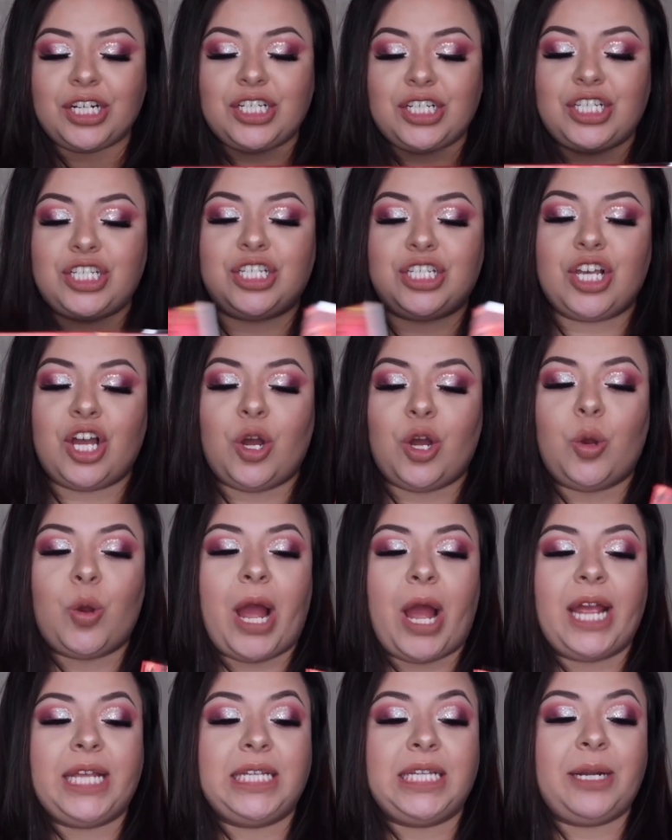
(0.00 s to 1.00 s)
So
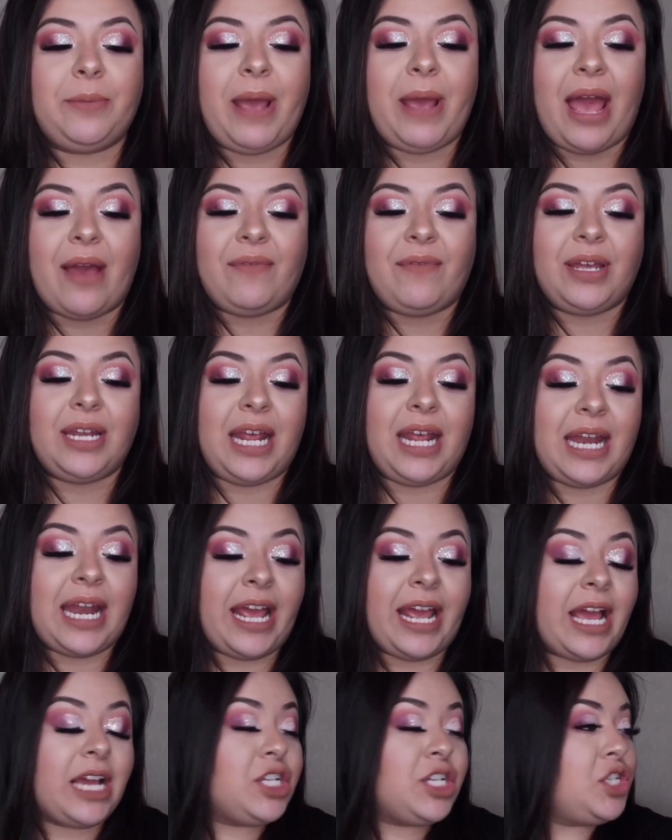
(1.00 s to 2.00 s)
I ended up having, and
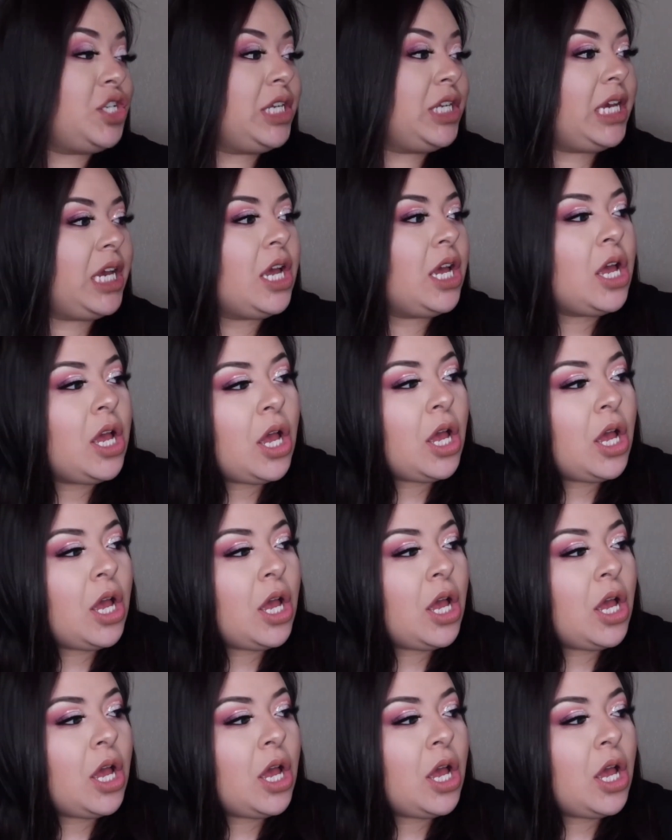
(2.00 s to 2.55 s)
I actually